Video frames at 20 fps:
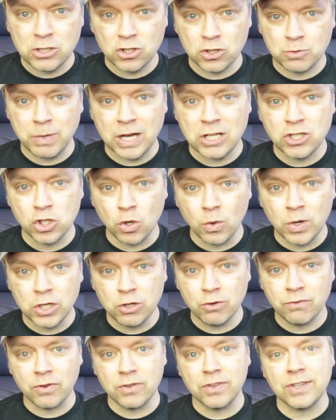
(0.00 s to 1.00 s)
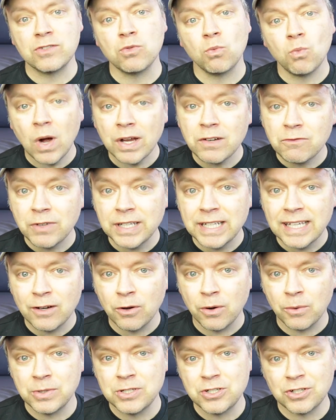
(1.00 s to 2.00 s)
just by showing you for this one
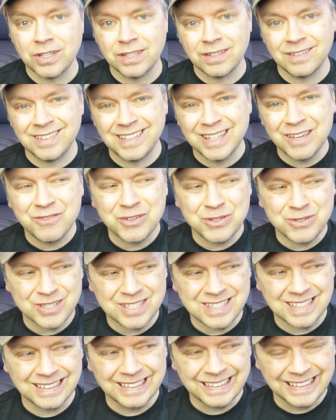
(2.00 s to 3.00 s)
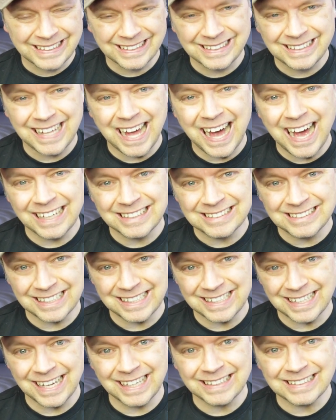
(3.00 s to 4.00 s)
video, it would give you just a little
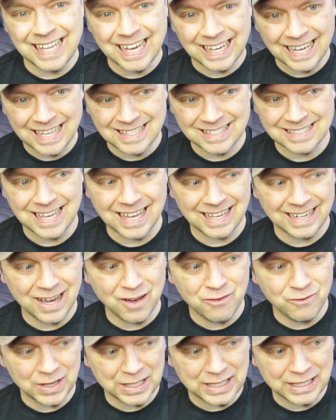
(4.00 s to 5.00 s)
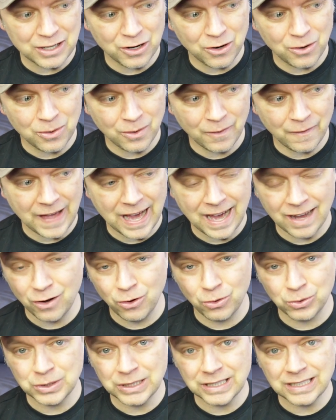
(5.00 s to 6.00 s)
idea. And like I said, a video that
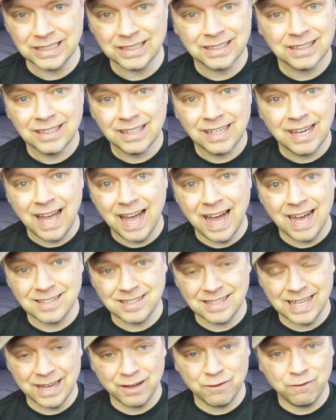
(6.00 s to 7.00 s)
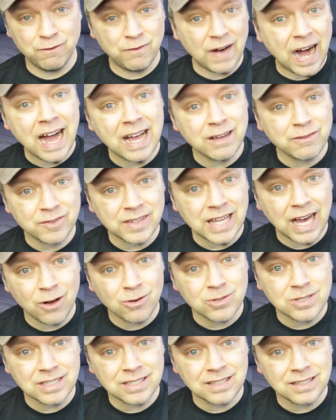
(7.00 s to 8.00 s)
only has like
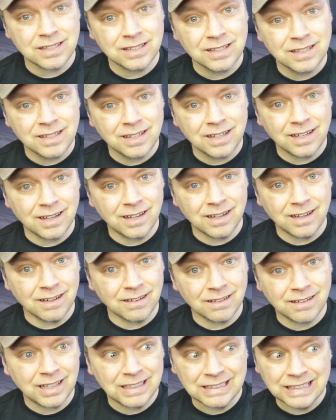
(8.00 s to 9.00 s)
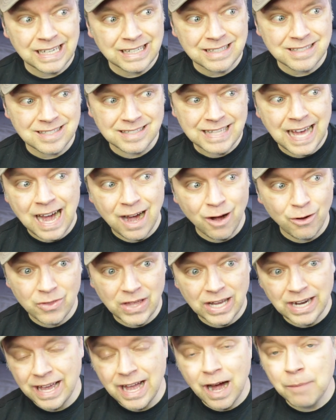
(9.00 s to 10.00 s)
5,000 uh, clicks now
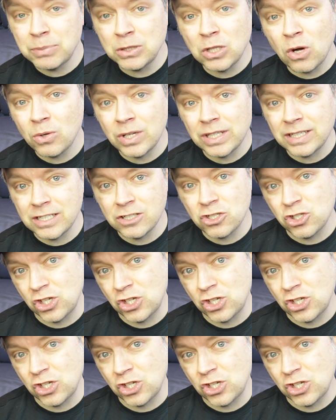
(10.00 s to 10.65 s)
that I uploaded in